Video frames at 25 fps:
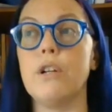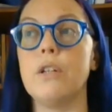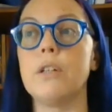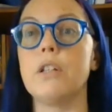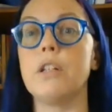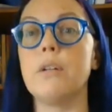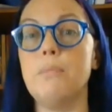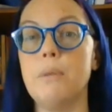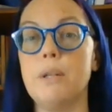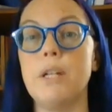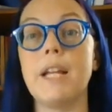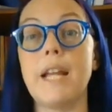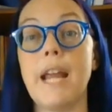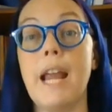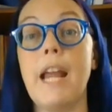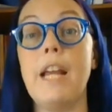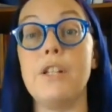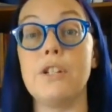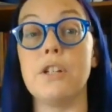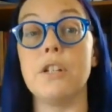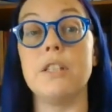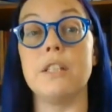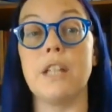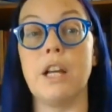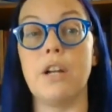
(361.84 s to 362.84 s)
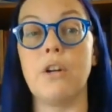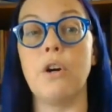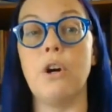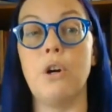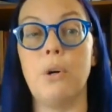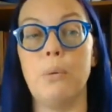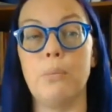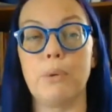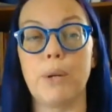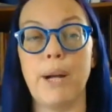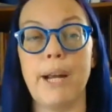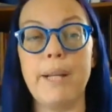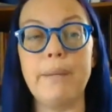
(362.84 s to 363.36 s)
communications at
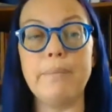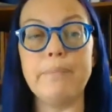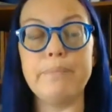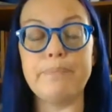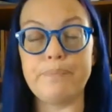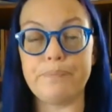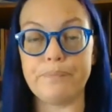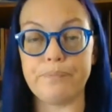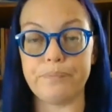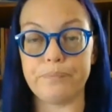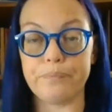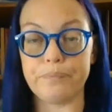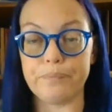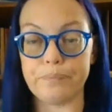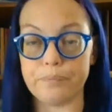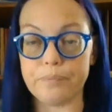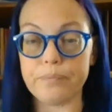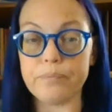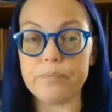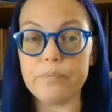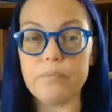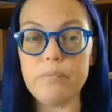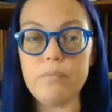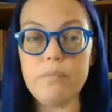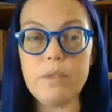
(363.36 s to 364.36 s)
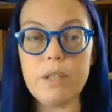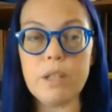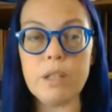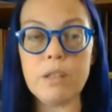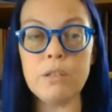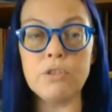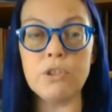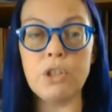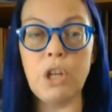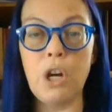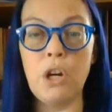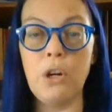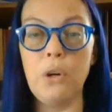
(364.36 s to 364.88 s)
home, right?
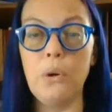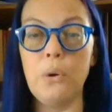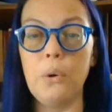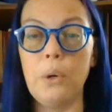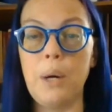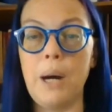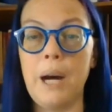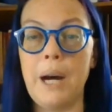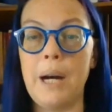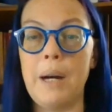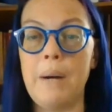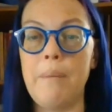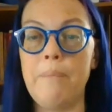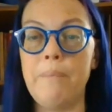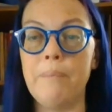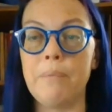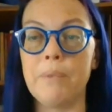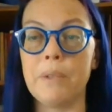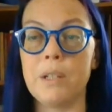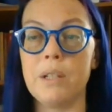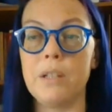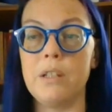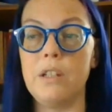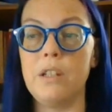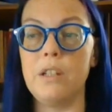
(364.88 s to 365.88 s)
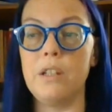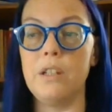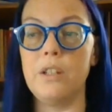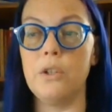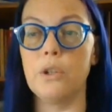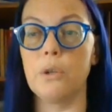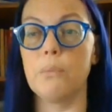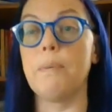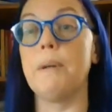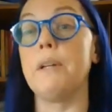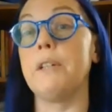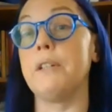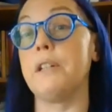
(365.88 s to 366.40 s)
So
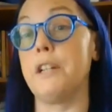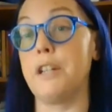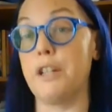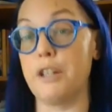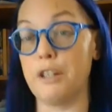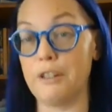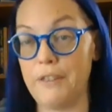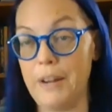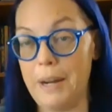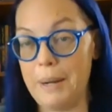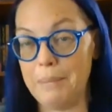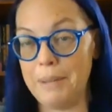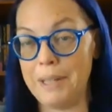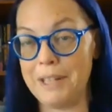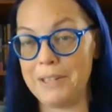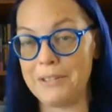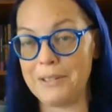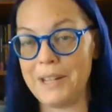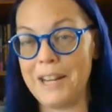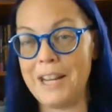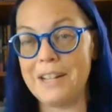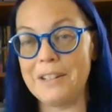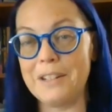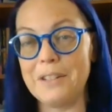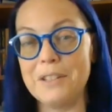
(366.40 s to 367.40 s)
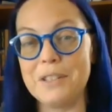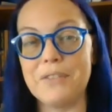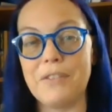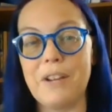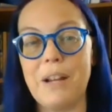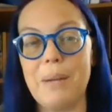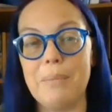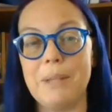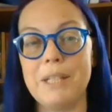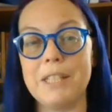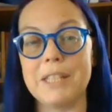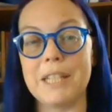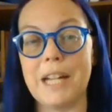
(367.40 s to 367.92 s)
your billionaire families, right? Those
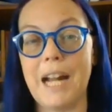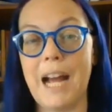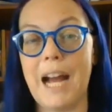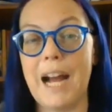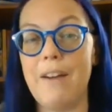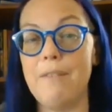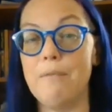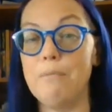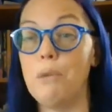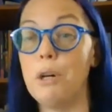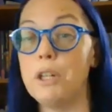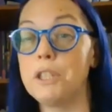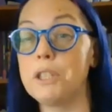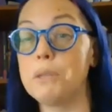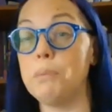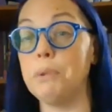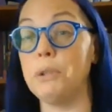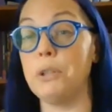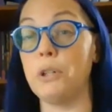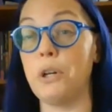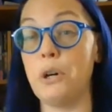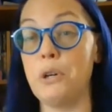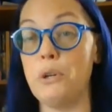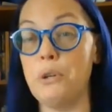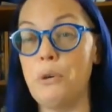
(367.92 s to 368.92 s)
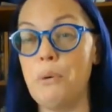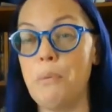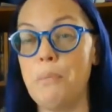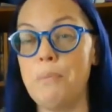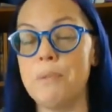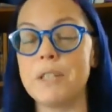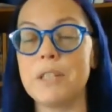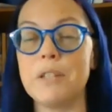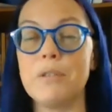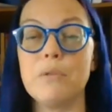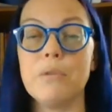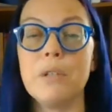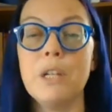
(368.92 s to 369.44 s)
families that have multiple
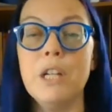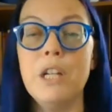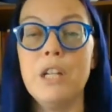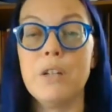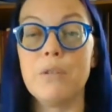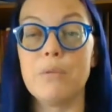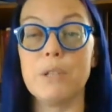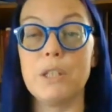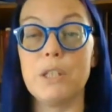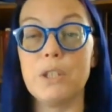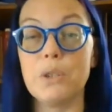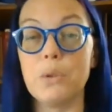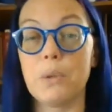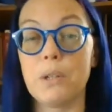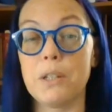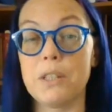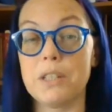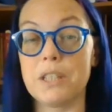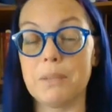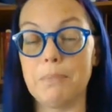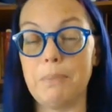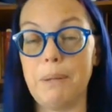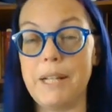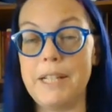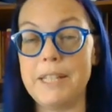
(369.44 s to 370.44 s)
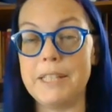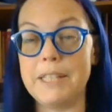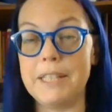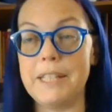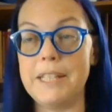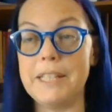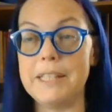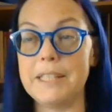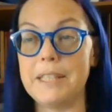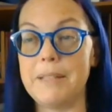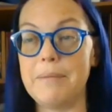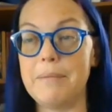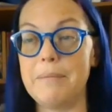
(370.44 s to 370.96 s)
homes and resorts
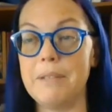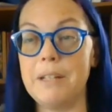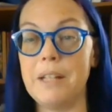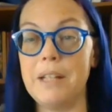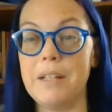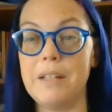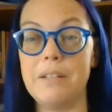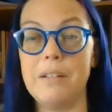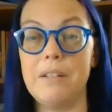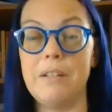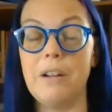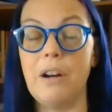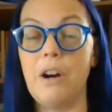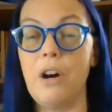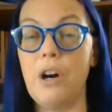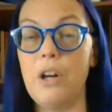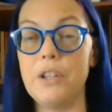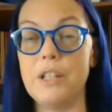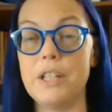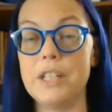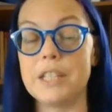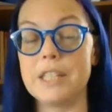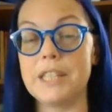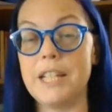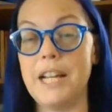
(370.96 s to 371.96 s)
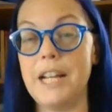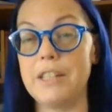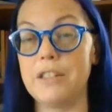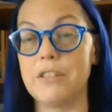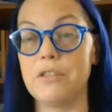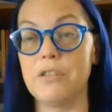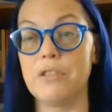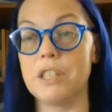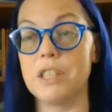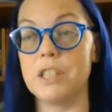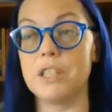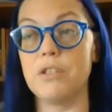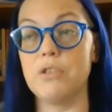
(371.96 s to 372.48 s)
places and all these things
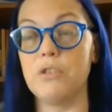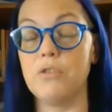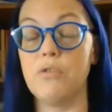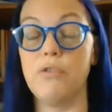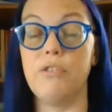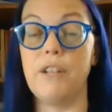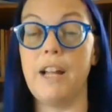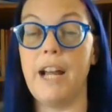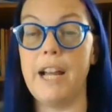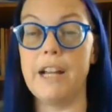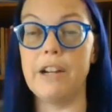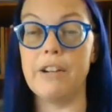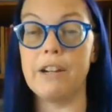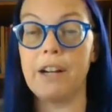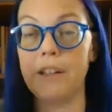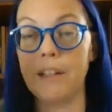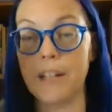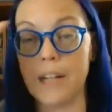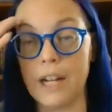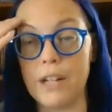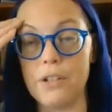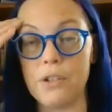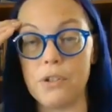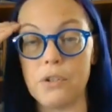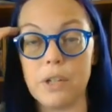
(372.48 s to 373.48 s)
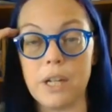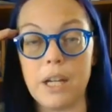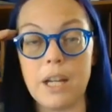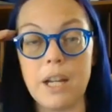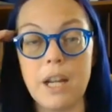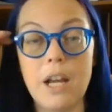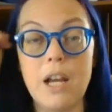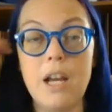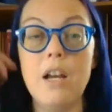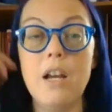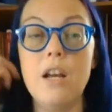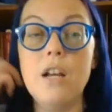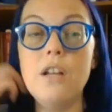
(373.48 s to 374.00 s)
and just flying around the country.
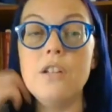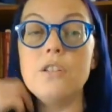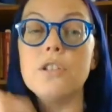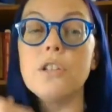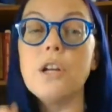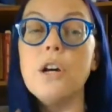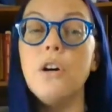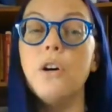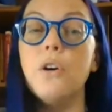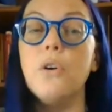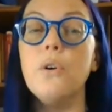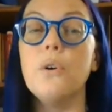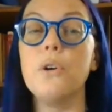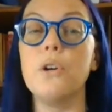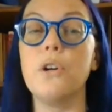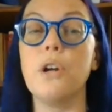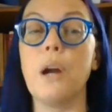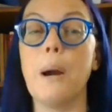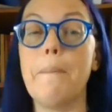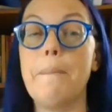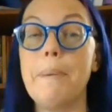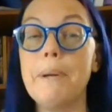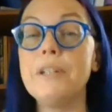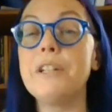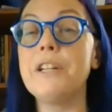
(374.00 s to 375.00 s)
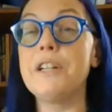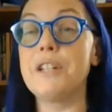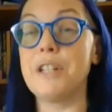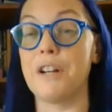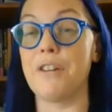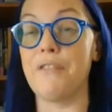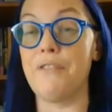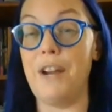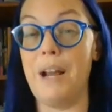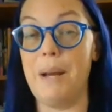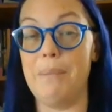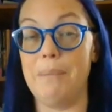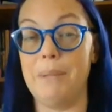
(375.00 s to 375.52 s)
So a billionaire
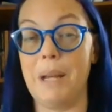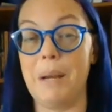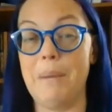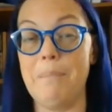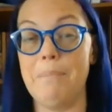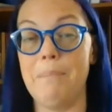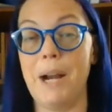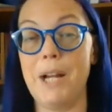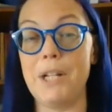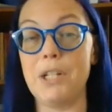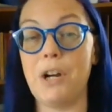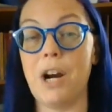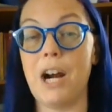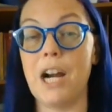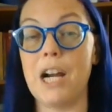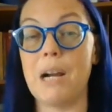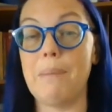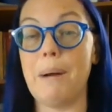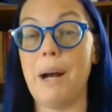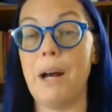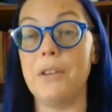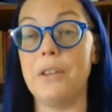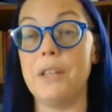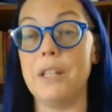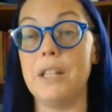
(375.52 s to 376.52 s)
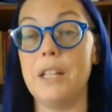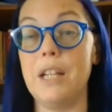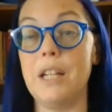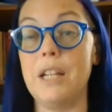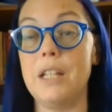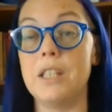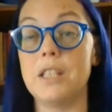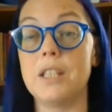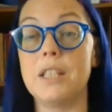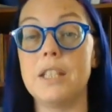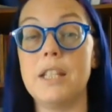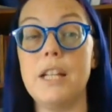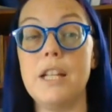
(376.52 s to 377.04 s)
family might talk about the
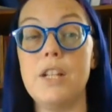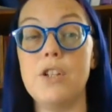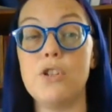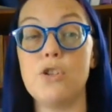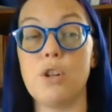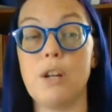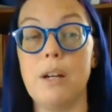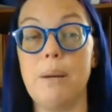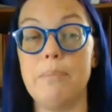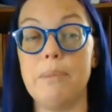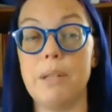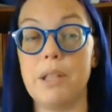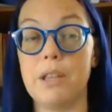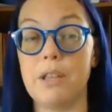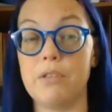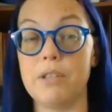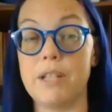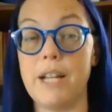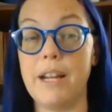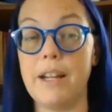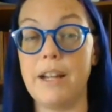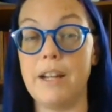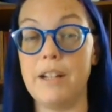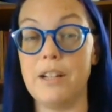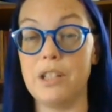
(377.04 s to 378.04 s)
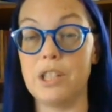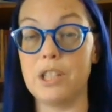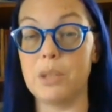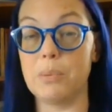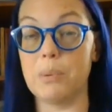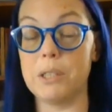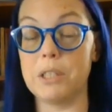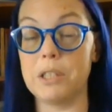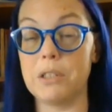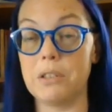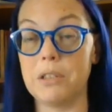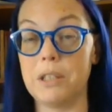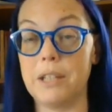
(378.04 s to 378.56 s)
ski trip that they're taking to
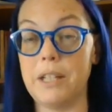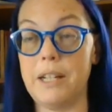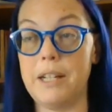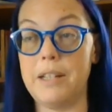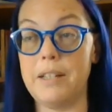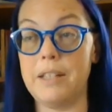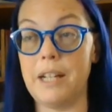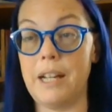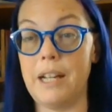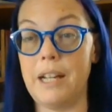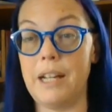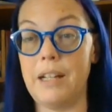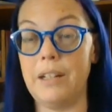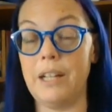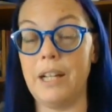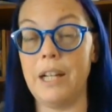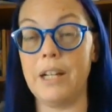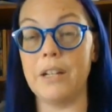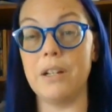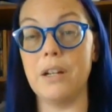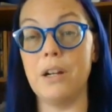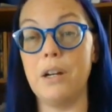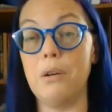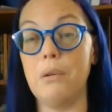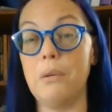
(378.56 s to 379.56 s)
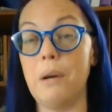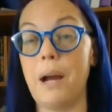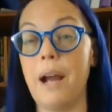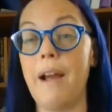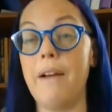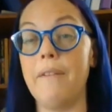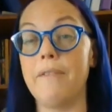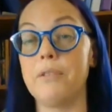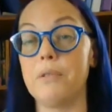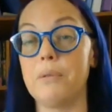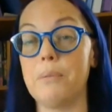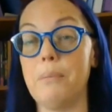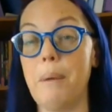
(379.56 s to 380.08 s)
Switzerland, and like, oh, I
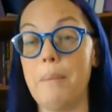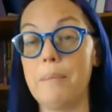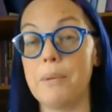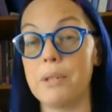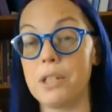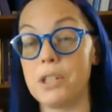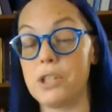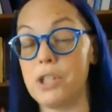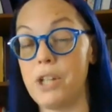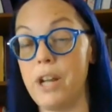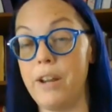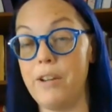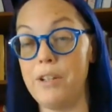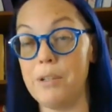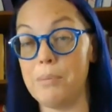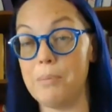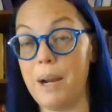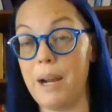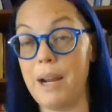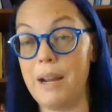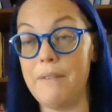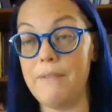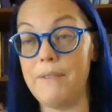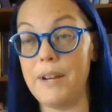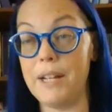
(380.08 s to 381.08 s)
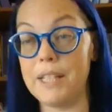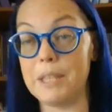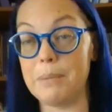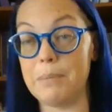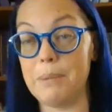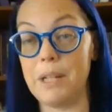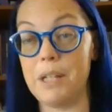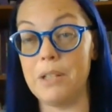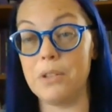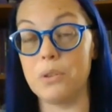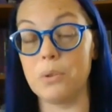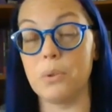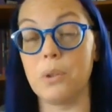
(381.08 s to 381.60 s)
have to remember to change my
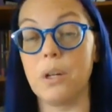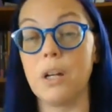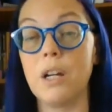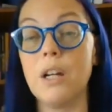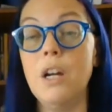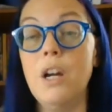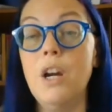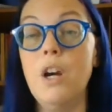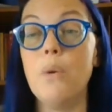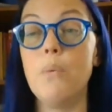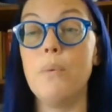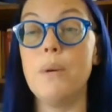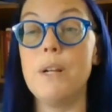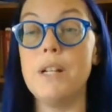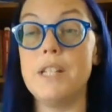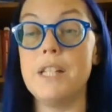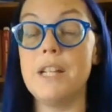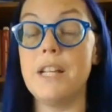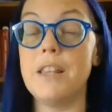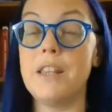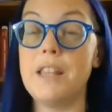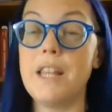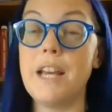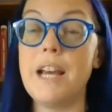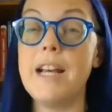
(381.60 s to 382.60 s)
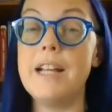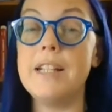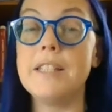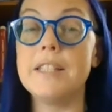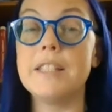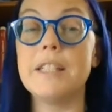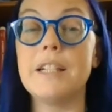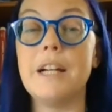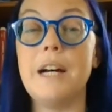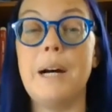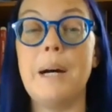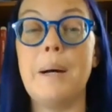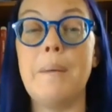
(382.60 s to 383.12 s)
investments, or we did
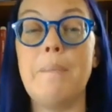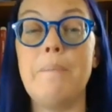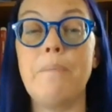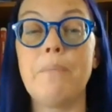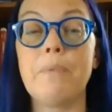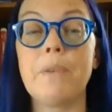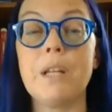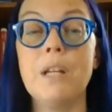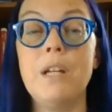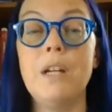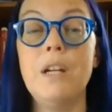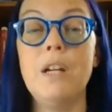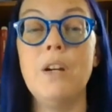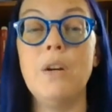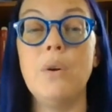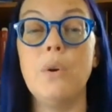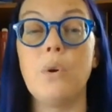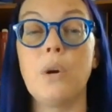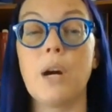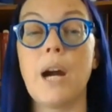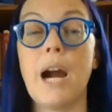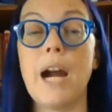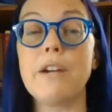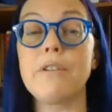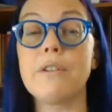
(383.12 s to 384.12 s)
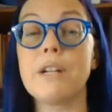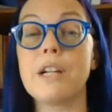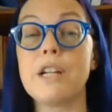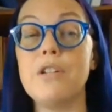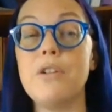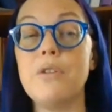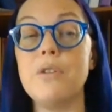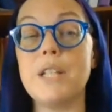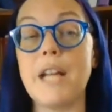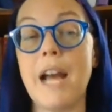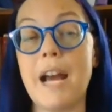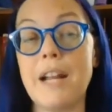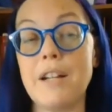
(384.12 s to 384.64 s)
this, or hiring a
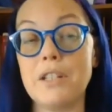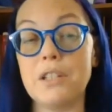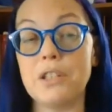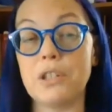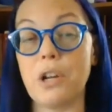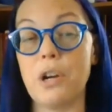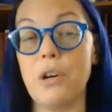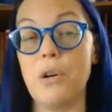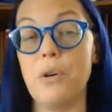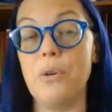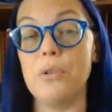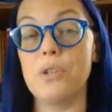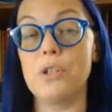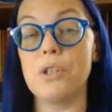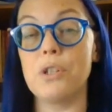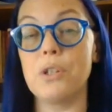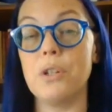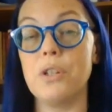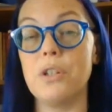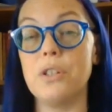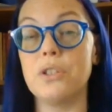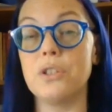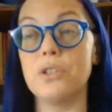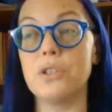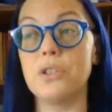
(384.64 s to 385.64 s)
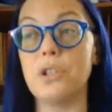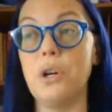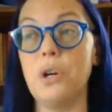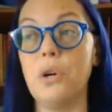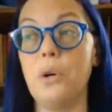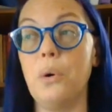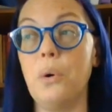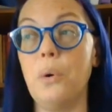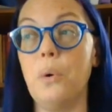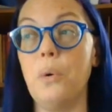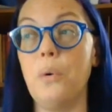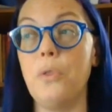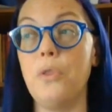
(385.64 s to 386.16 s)
new tennis coach.
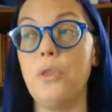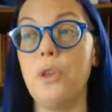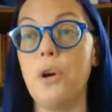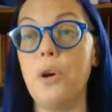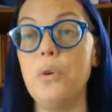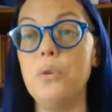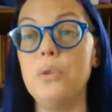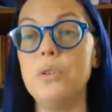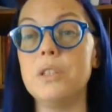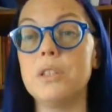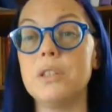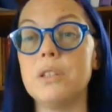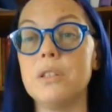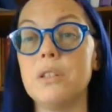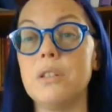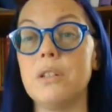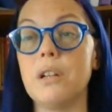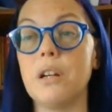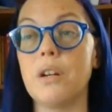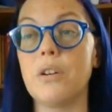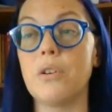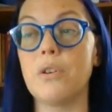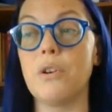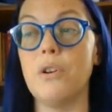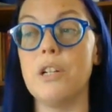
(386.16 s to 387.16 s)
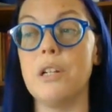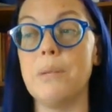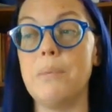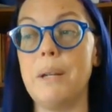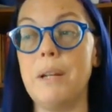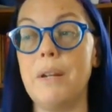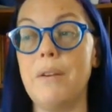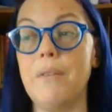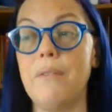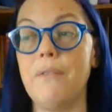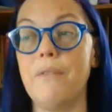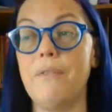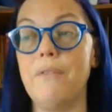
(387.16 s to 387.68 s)
So those are going to
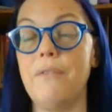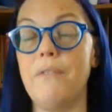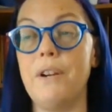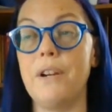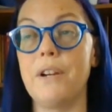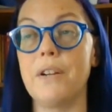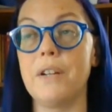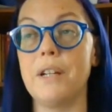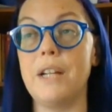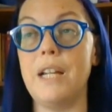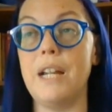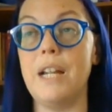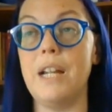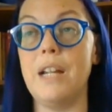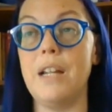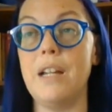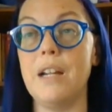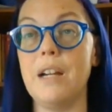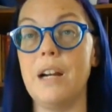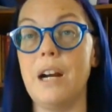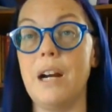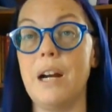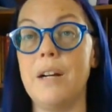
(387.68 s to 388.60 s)
be very